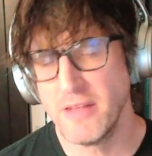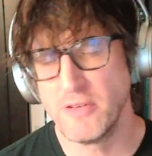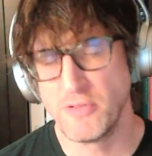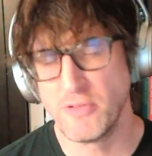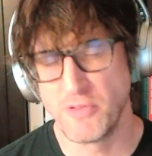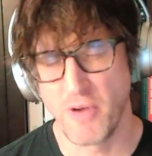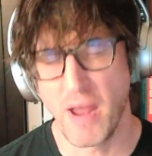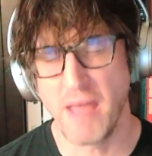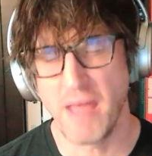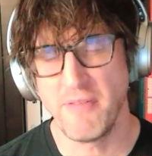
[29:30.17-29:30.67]

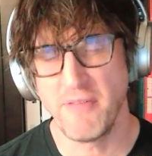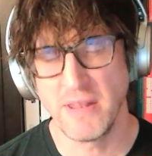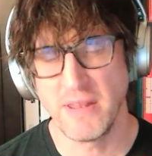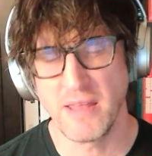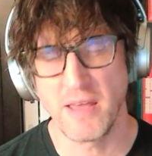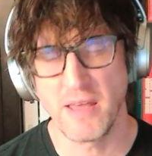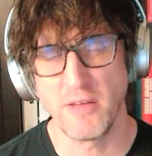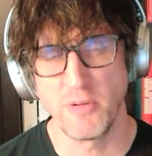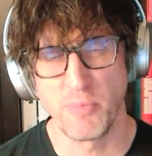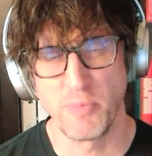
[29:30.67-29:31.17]
Driving
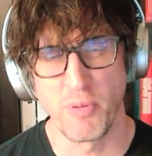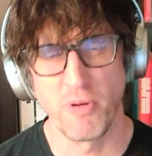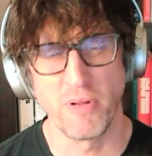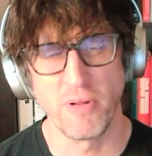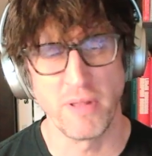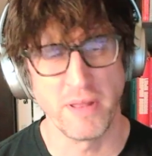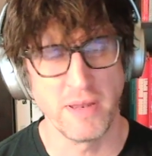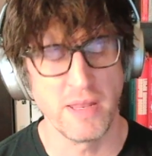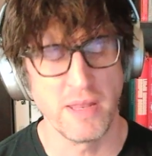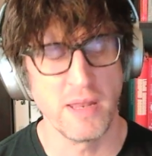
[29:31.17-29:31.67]
down to
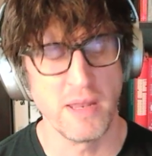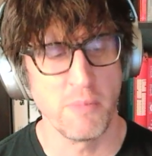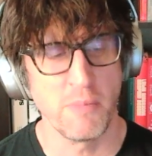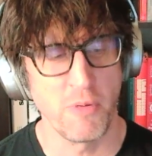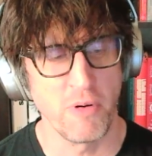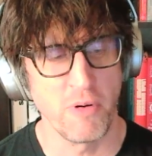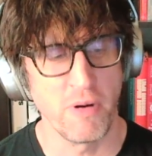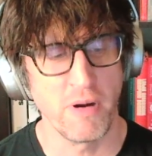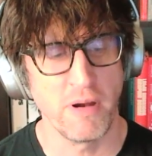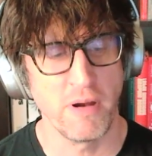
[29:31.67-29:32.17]
Portland
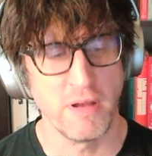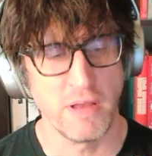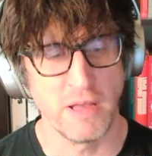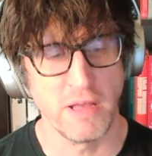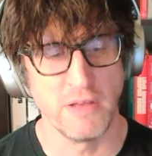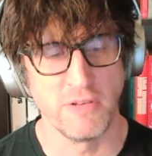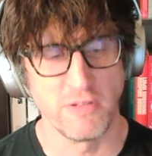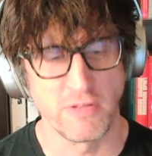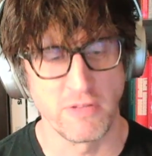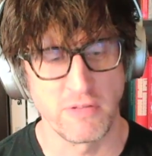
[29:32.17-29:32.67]
anymore
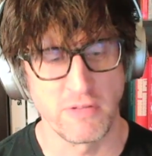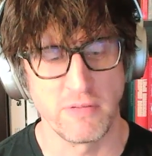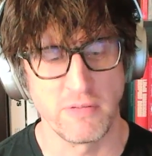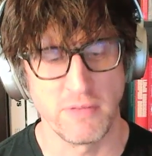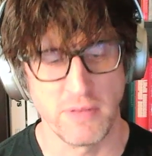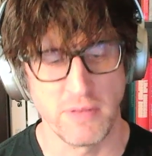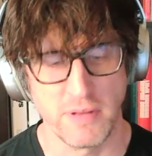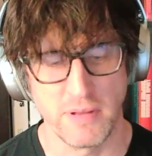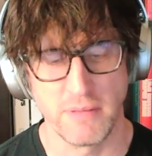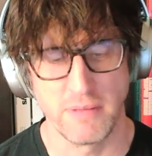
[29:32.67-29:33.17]

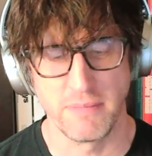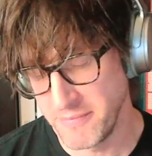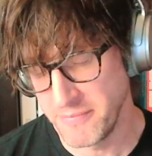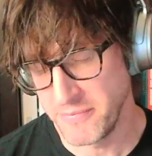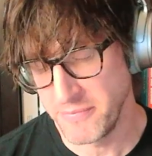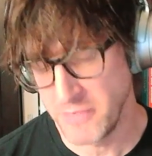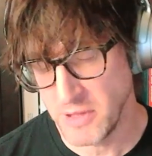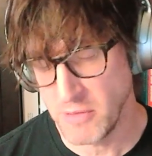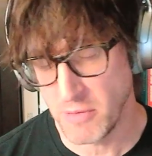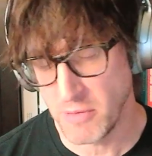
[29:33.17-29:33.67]

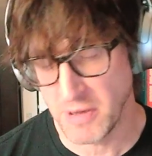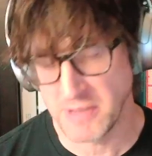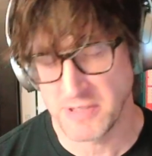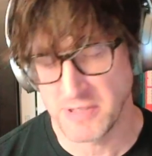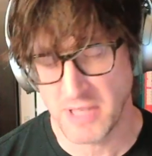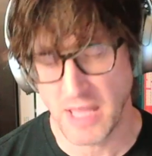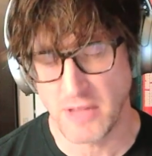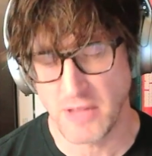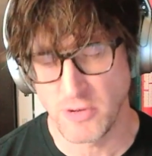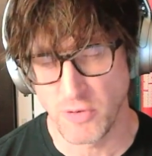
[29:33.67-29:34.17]
you want to
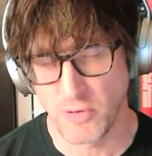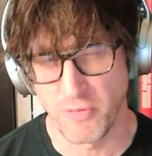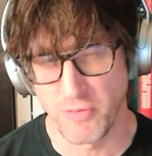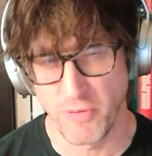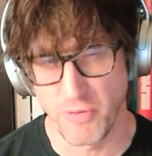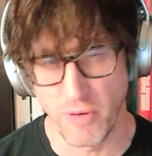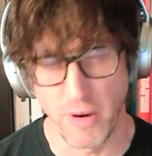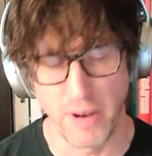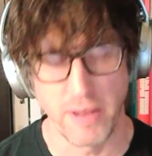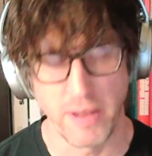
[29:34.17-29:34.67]
schedule
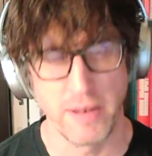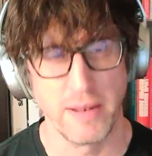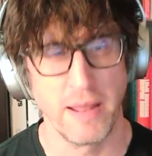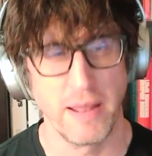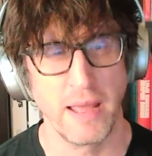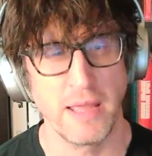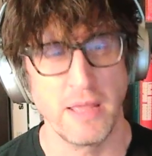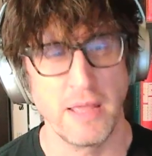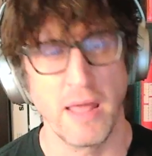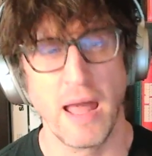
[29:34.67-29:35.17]
for it.
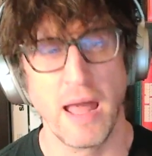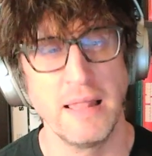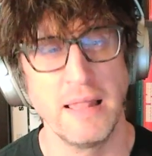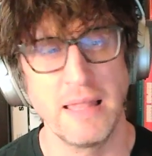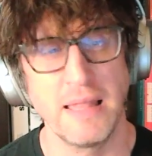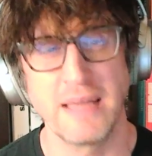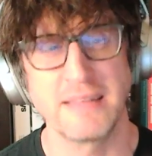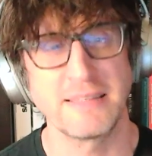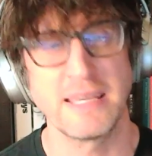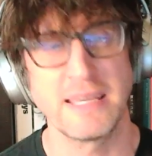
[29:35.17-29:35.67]
I
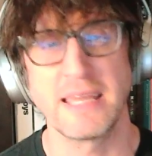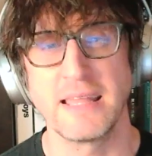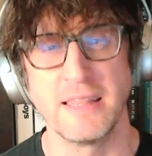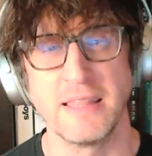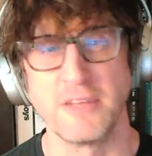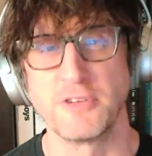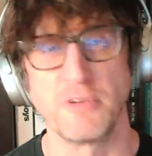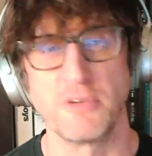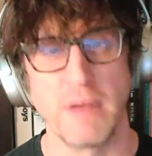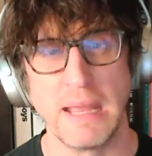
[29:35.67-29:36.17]
like taking
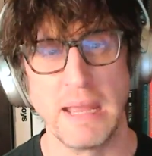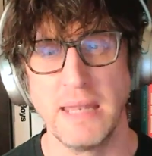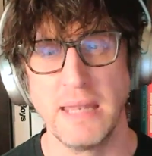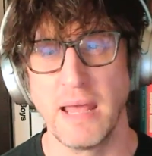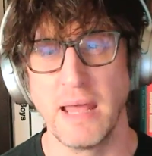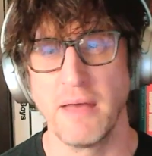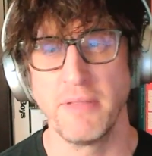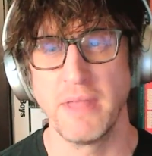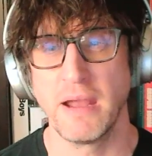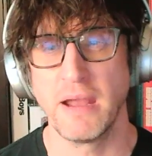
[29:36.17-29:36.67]
the train
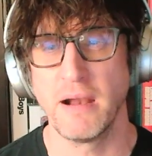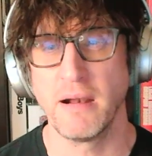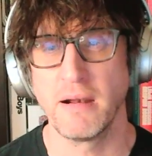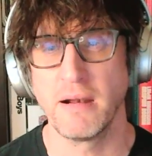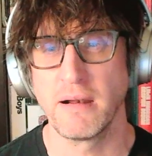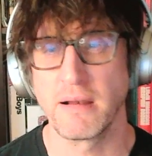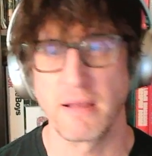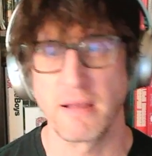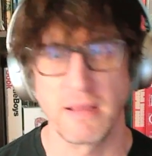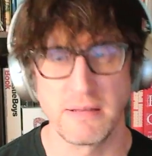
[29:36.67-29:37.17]
down
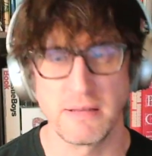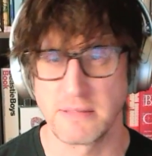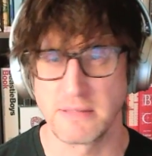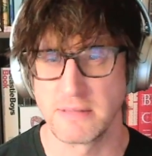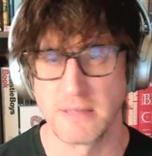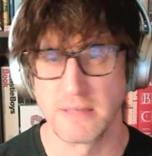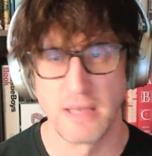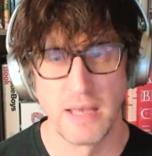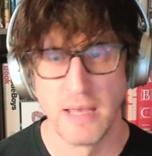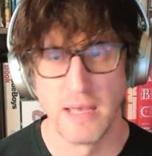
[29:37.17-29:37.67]
there
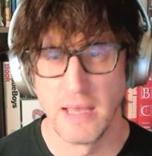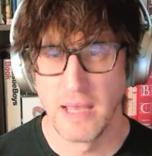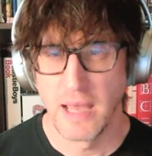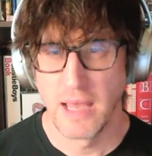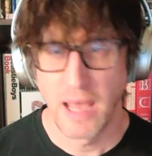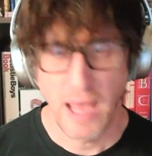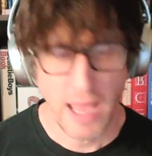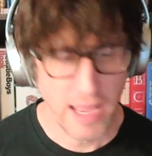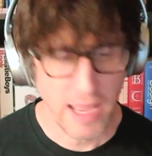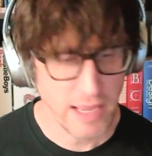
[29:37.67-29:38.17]
because
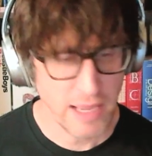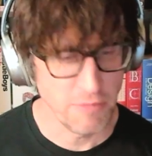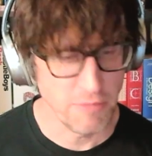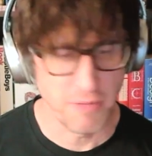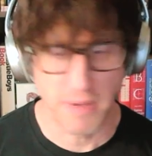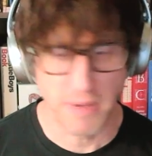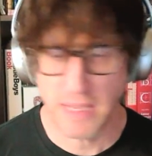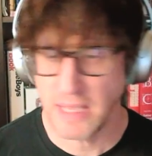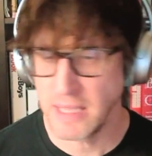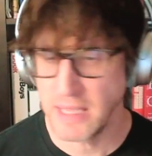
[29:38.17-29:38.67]
I can
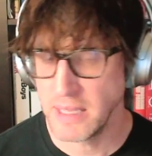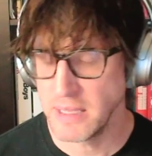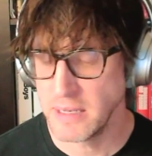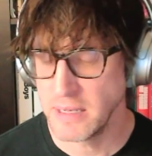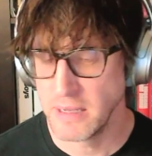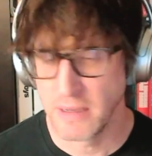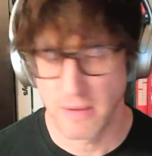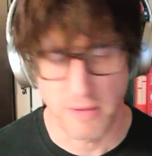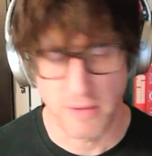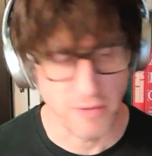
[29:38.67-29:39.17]

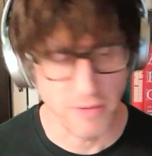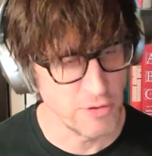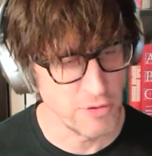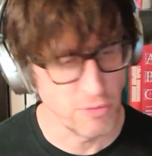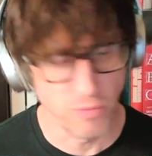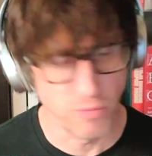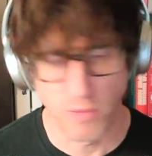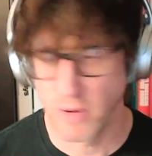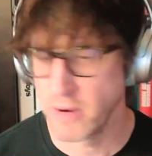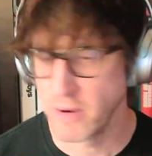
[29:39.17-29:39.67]
read or
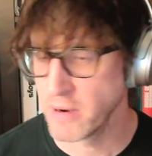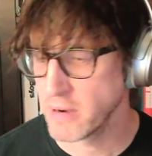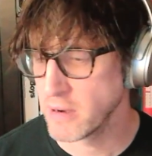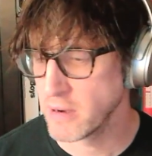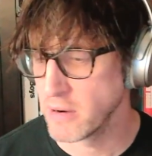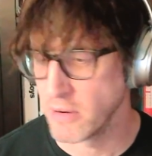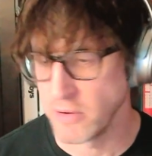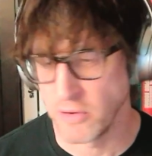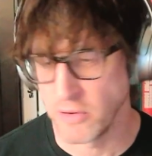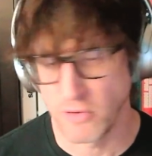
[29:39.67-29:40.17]
do work
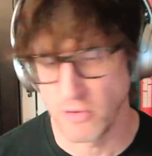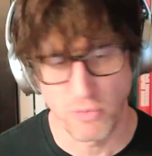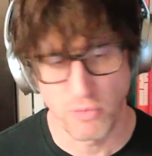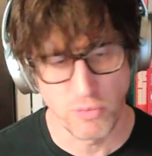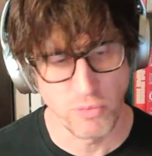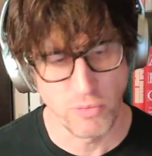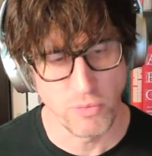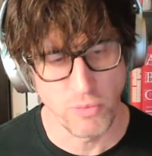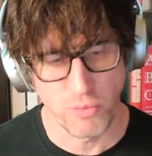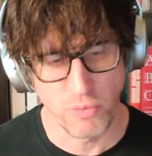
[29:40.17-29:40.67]
or
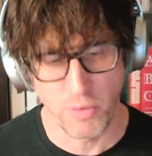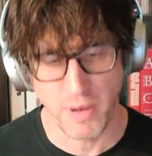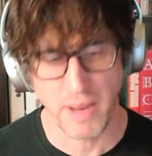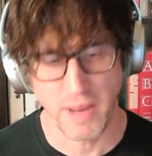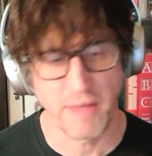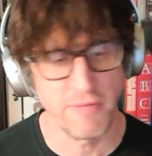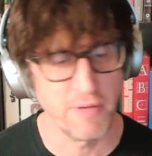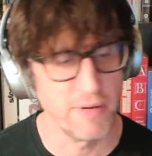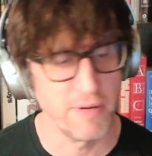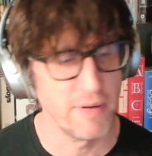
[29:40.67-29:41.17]
do
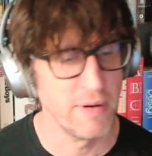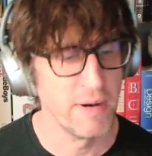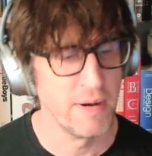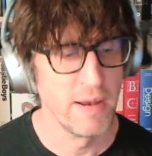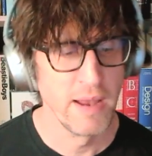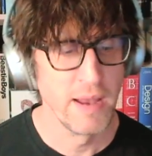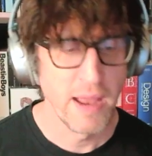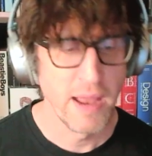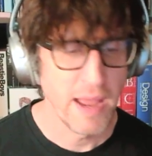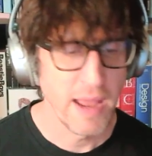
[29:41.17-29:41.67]
whatever,
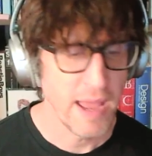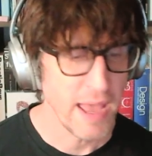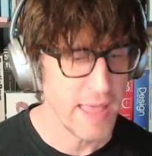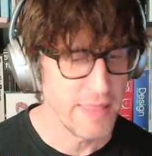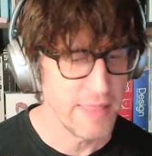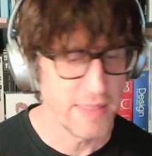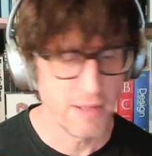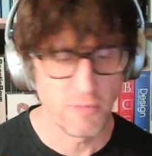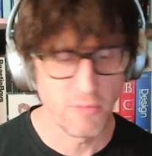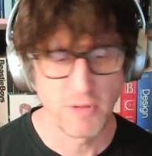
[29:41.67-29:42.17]

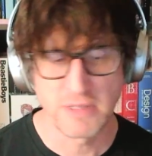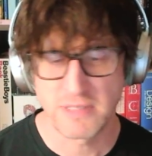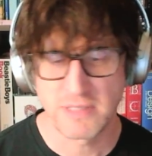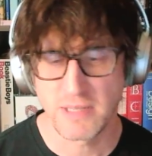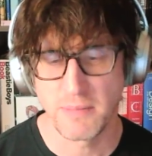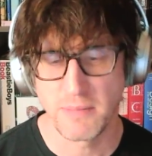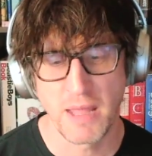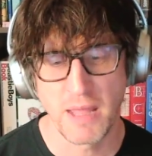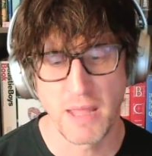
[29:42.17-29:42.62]
and then once I'm